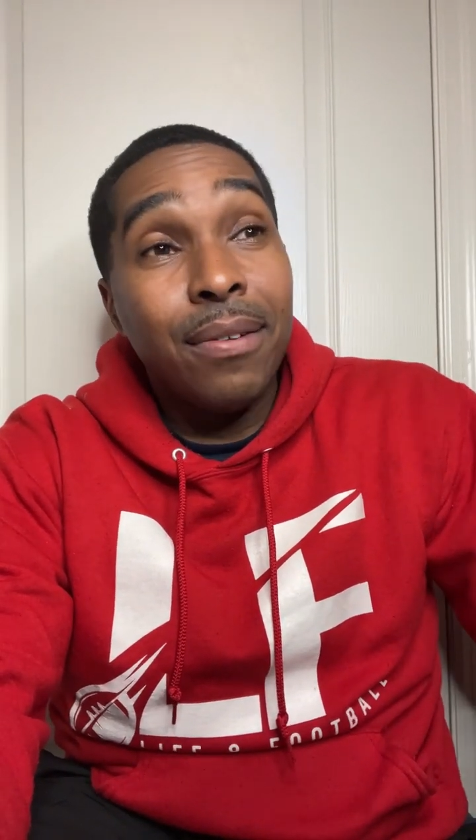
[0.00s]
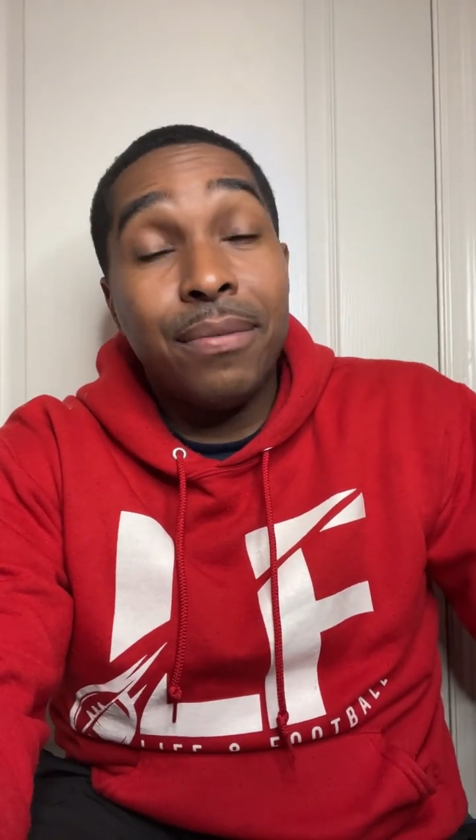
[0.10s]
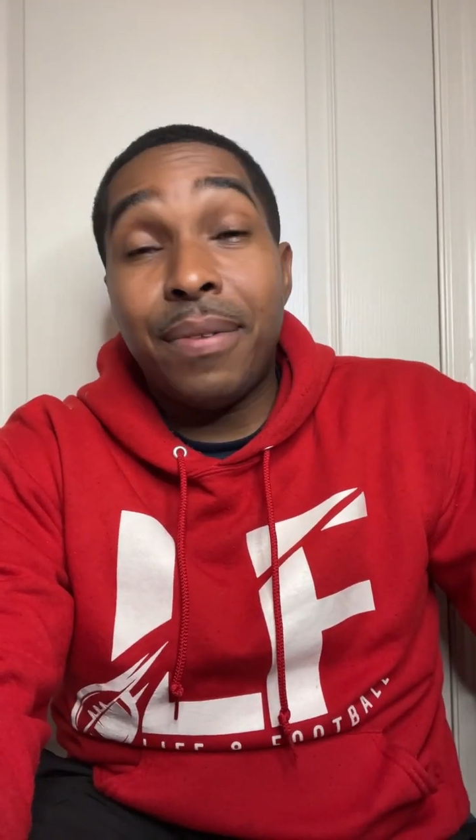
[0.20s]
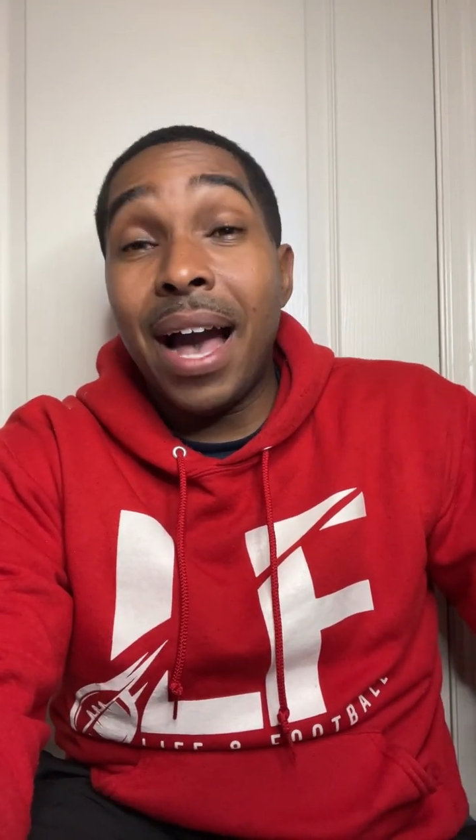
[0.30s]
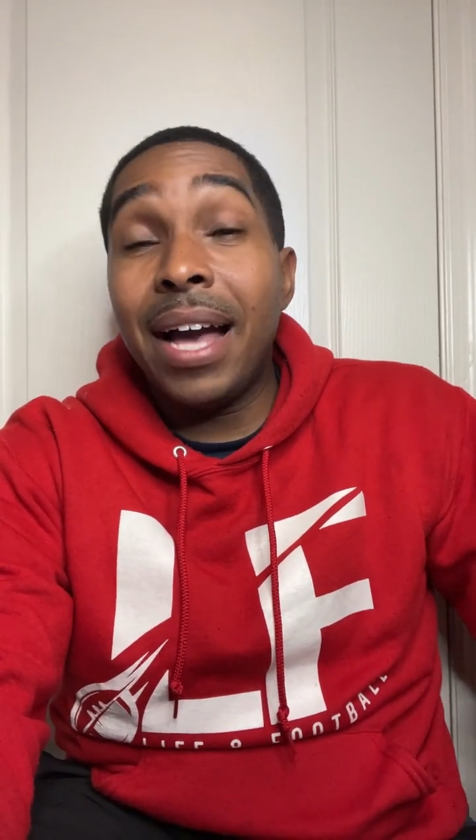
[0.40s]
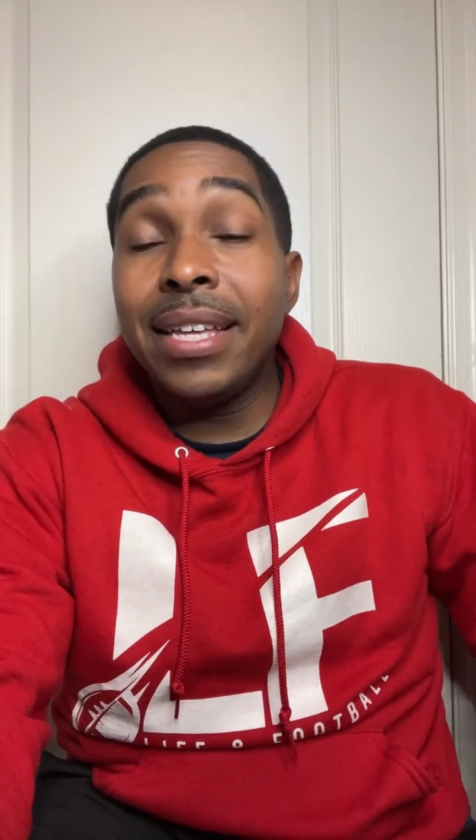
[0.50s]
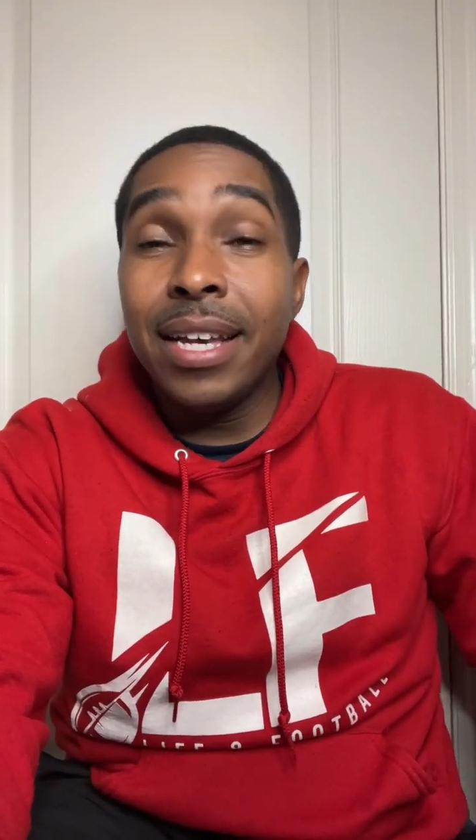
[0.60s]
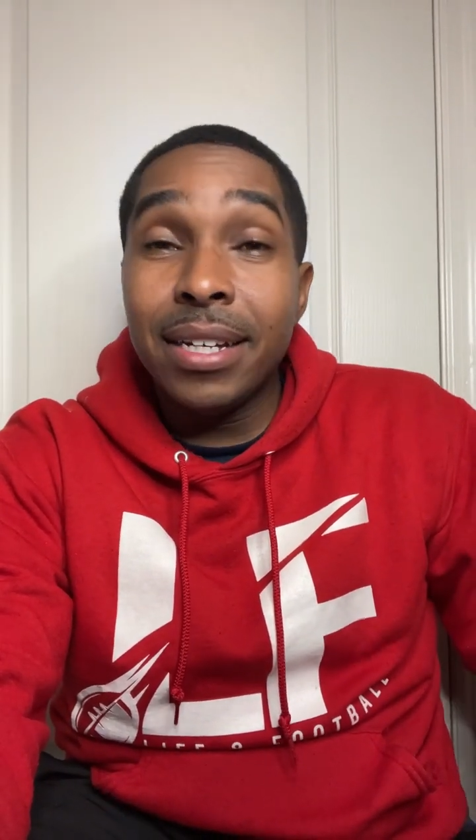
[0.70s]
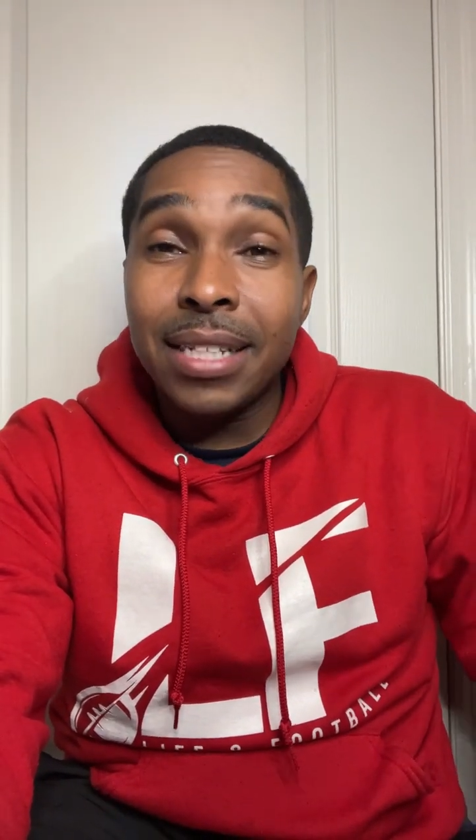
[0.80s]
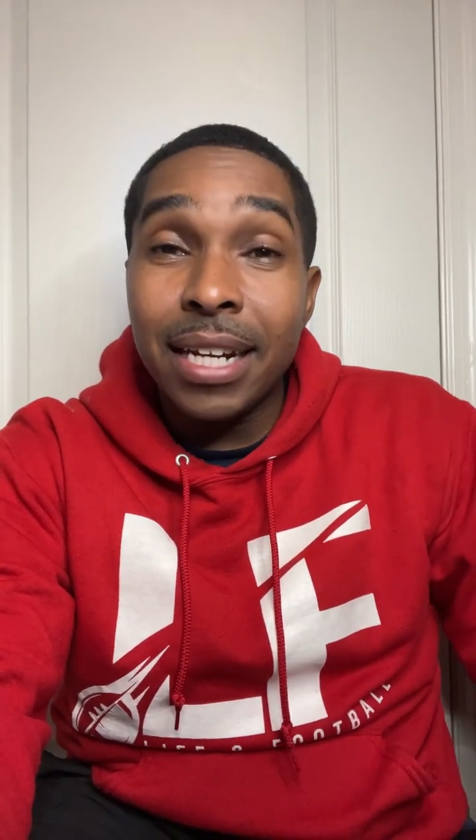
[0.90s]
5
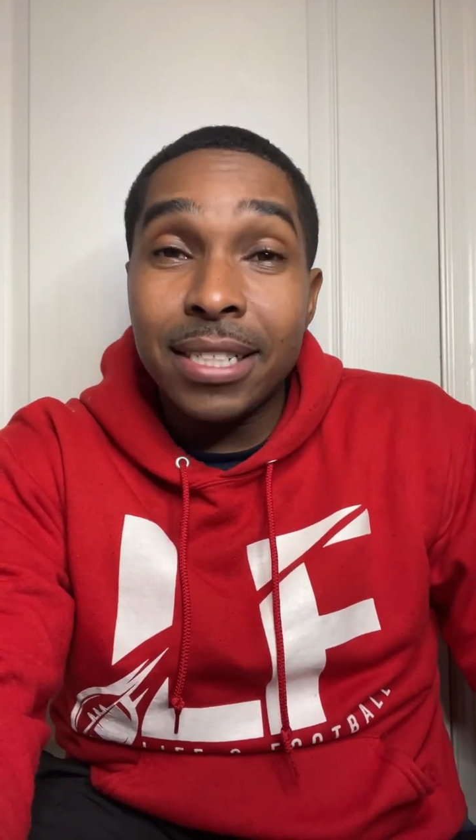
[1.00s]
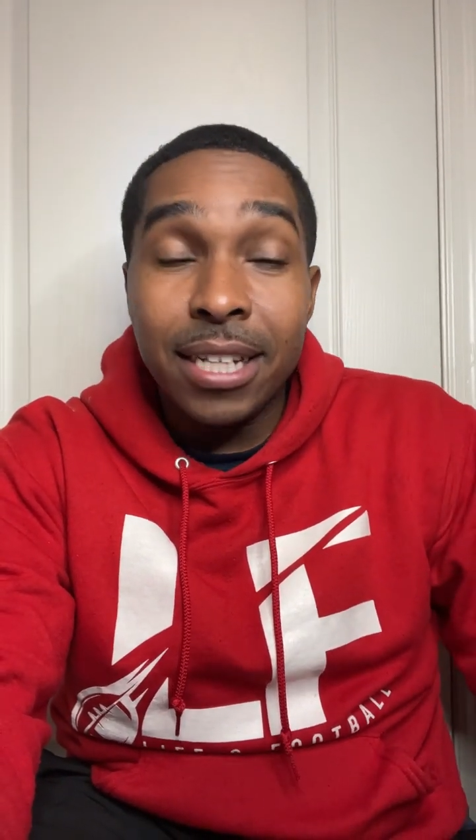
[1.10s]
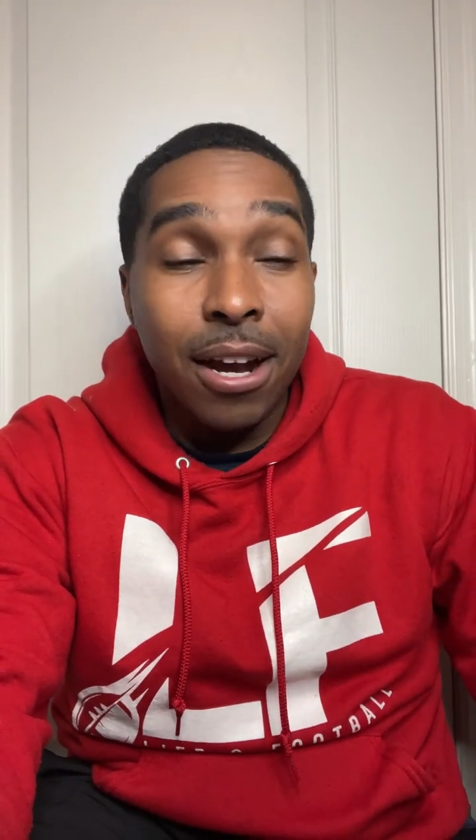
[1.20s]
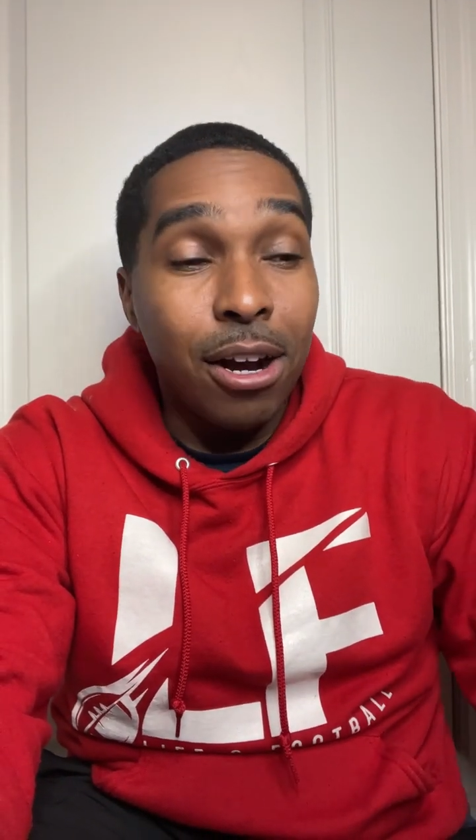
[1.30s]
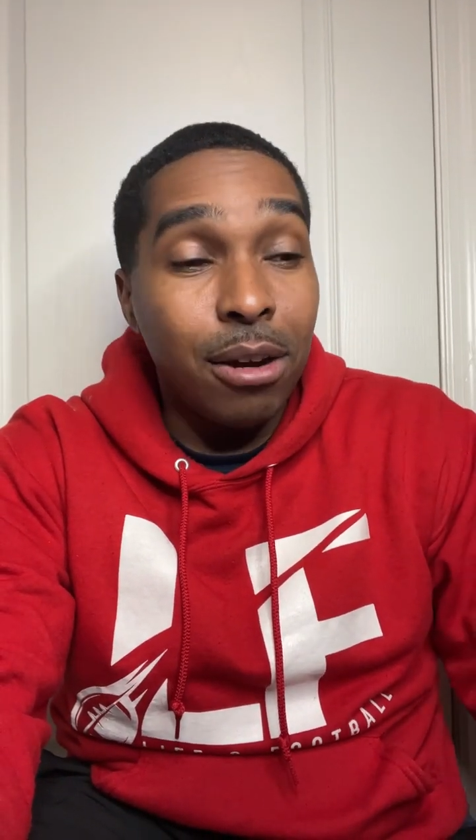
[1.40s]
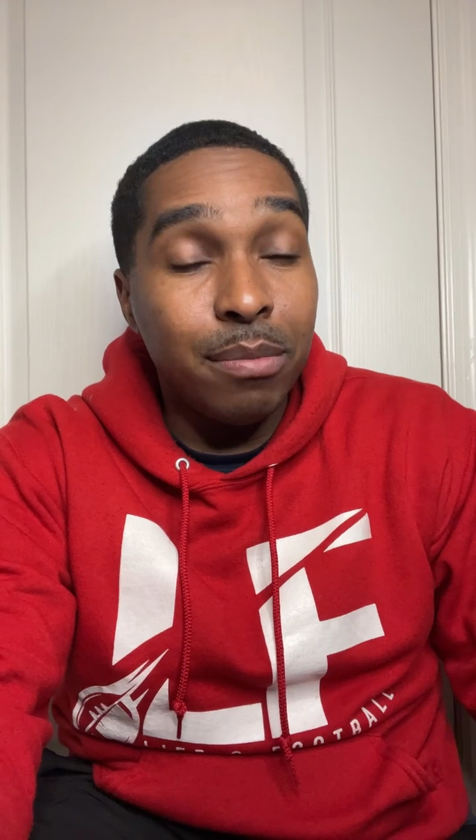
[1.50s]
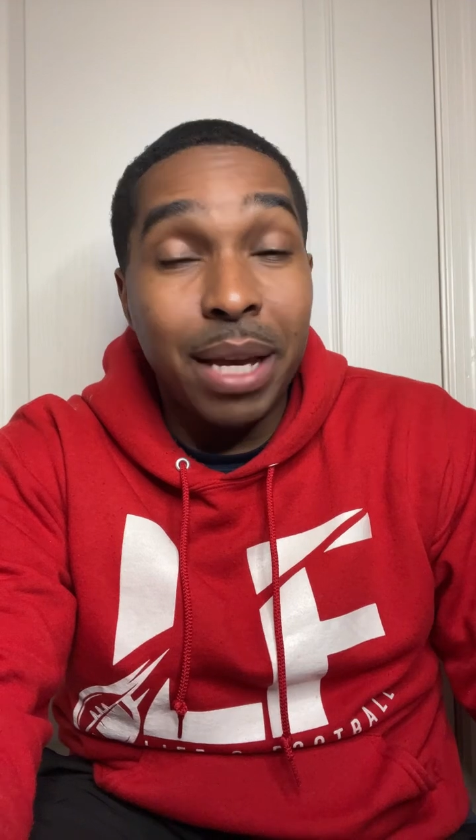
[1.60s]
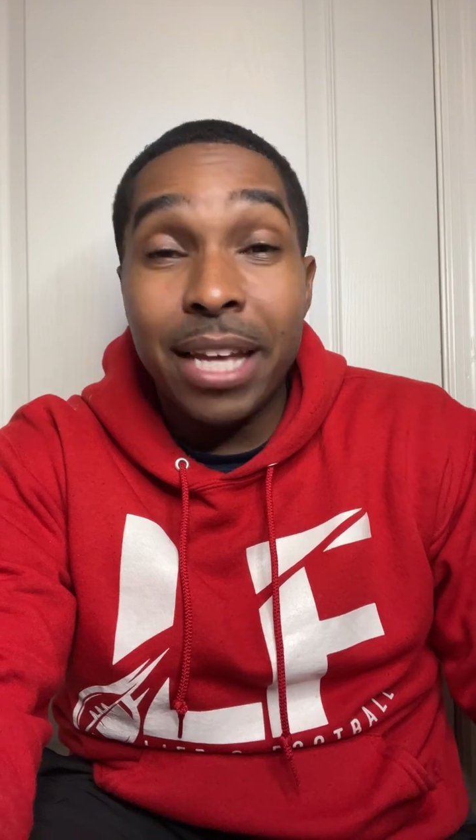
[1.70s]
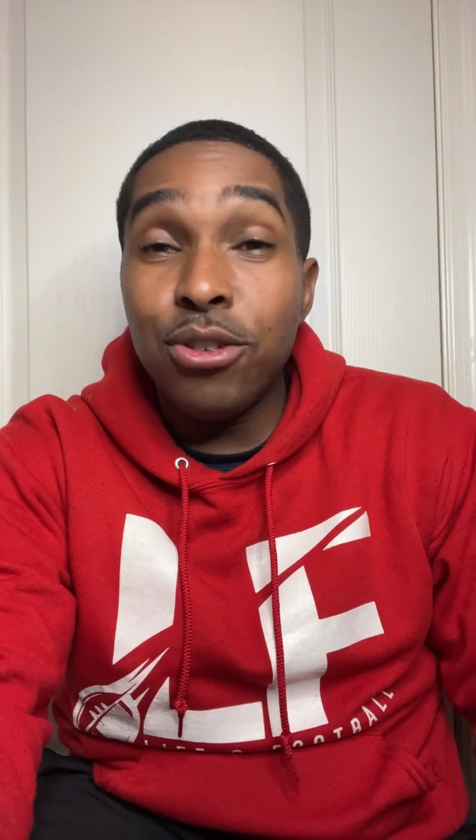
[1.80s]
years at the job, man,